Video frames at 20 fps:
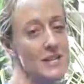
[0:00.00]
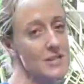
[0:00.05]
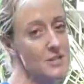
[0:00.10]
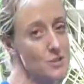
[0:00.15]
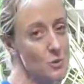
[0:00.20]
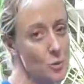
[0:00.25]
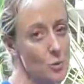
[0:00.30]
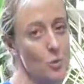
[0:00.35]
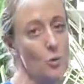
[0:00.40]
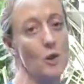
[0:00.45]

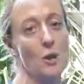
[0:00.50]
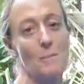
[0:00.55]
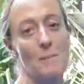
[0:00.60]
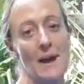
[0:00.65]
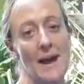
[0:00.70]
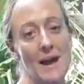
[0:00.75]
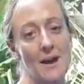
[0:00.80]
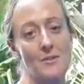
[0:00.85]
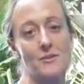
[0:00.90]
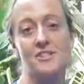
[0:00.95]
is all
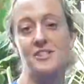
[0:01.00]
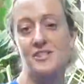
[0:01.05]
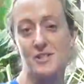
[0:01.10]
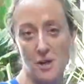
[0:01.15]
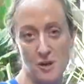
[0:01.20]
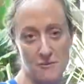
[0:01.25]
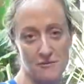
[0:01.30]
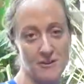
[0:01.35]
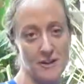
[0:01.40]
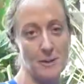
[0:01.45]
about
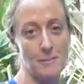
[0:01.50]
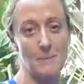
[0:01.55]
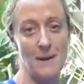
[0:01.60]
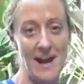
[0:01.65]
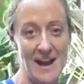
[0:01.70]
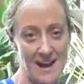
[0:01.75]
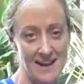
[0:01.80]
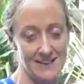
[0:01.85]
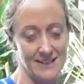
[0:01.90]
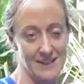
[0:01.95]
surfing
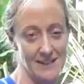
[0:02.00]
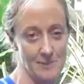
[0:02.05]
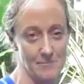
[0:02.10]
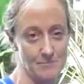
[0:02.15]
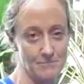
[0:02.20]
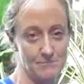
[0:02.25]
paddling.